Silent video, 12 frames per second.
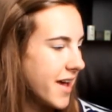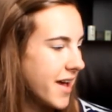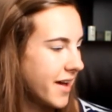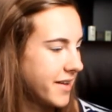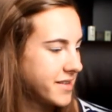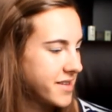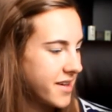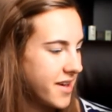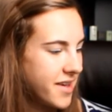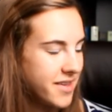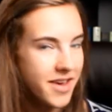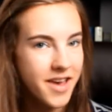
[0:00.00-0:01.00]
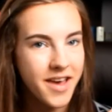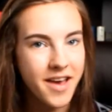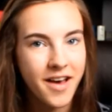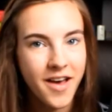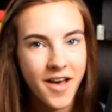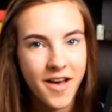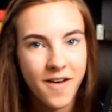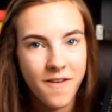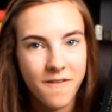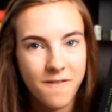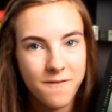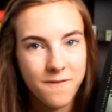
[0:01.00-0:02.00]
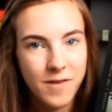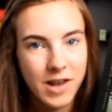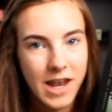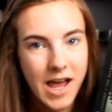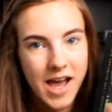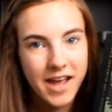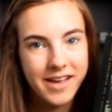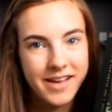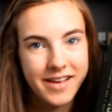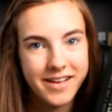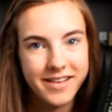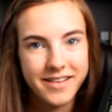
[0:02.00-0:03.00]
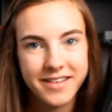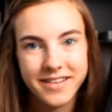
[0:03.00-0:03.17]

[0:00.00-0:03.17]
and yeah, flying.